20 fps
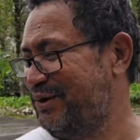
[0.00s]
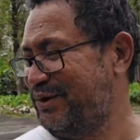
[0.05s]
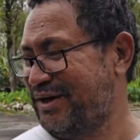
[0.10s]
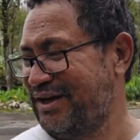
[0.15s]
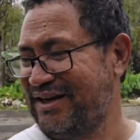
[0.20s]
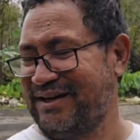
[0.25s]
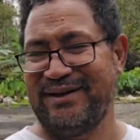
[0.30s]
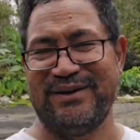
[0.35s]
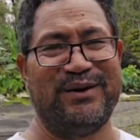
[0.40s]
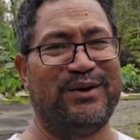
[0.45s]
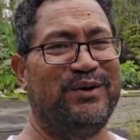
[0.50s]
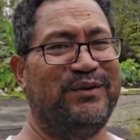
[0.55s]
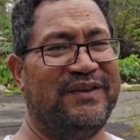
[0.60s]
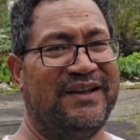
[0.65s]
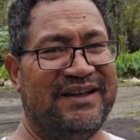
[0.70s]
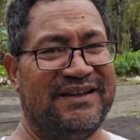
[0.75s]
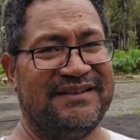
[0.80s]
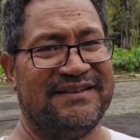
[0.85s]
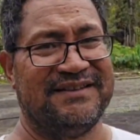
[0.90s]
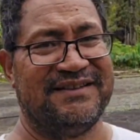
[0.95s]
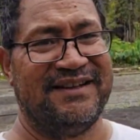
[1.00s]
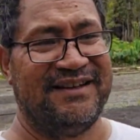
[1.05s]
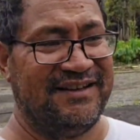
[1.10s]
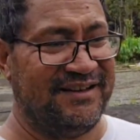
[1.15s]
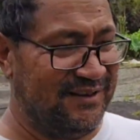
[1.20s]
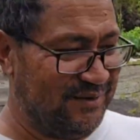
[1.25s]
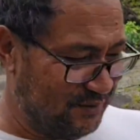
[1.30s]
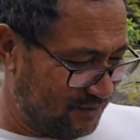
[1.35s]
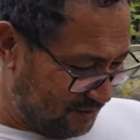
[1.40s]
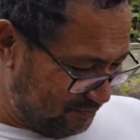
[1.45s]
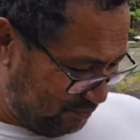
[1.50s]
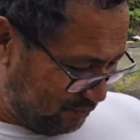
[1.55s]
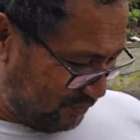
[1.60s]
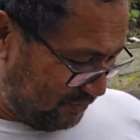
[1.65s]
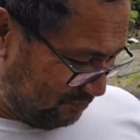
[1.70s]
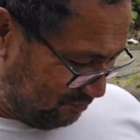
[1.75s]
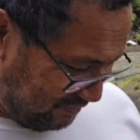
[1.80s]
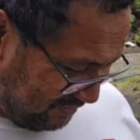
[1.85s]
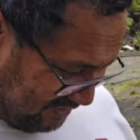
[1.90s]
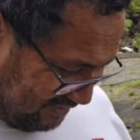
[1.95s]
if you can grow this, then you're
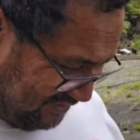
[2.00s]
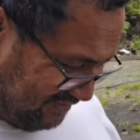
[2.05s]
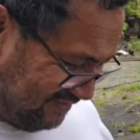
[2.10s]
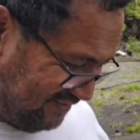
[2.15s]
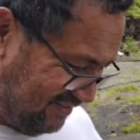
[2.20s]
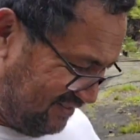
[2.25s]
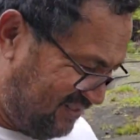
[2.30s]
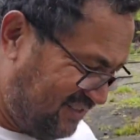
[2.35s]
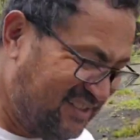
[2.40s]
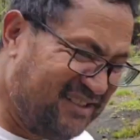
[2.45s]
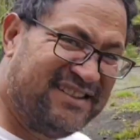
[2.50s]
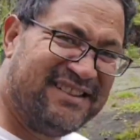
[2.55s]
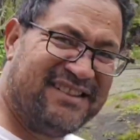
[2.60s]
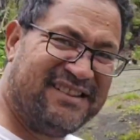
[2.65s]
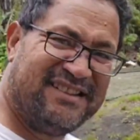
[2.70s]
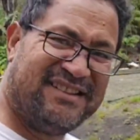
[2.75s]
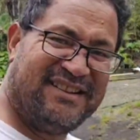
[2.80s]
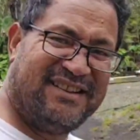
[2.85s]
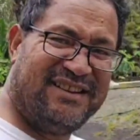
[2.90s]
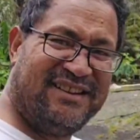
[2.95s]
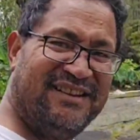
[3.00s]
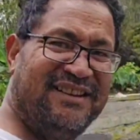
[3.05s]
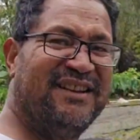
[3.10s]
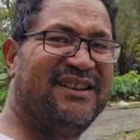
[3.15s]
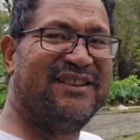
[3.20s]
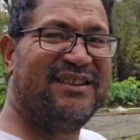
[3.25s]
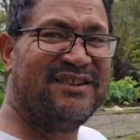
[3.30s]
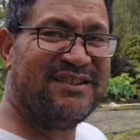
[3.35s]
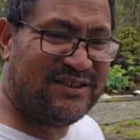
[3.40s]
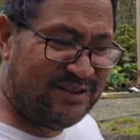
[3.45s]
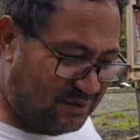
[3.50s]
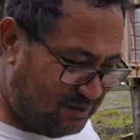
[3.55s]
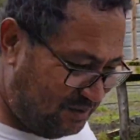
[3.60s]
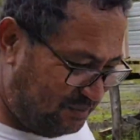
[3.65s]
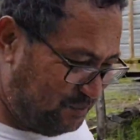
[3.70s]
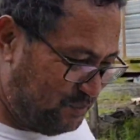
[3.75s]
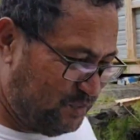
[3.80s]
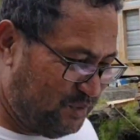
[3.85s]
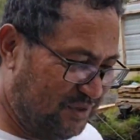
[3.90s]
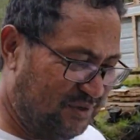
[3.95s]
up on a pin.
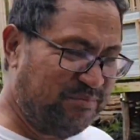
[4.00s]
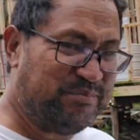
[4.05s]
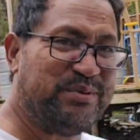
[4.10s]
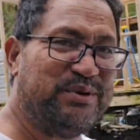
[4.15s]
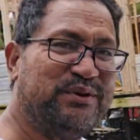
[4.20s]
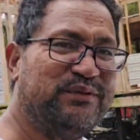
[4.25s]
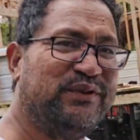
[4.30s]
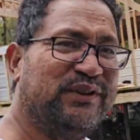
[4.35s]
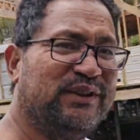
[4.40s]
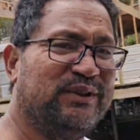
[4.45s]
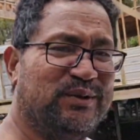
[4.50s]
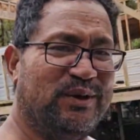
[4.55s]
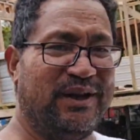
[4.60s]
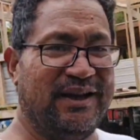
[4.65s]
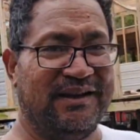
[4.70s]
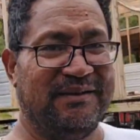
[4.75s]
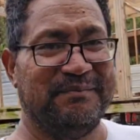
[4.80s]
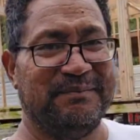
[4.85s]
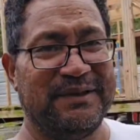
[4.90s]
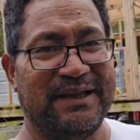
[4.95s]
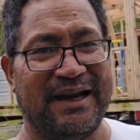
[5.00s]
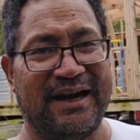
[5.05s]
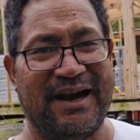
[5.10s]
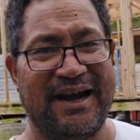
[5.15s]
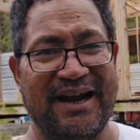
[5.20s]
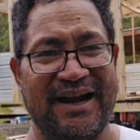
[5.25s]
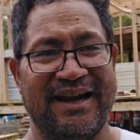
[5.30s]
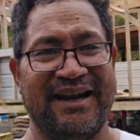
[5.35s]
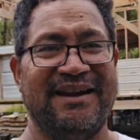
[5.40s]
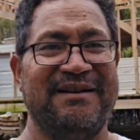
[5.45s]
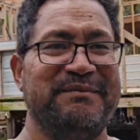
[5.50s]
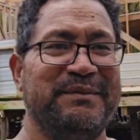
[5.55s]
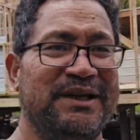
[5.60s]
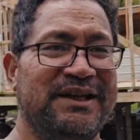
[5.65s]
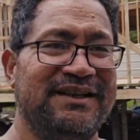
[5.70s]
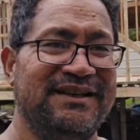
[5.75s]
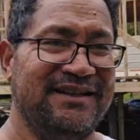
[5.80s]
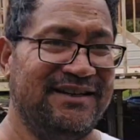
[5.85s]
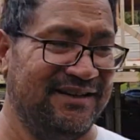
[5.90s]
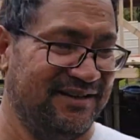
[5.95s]
So I'm gonna prove it to him that I
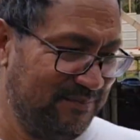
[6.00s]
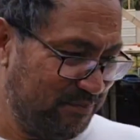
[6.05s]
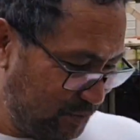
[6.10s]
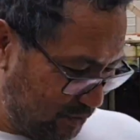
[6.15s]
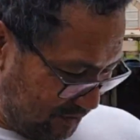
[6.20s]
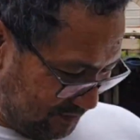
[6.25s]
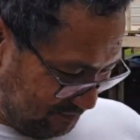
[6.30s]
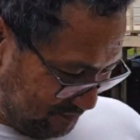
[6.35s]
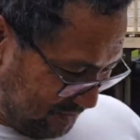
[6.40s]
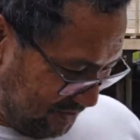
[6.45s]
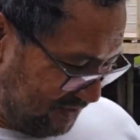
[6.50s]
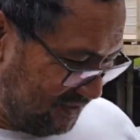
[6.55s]
am indeed up on a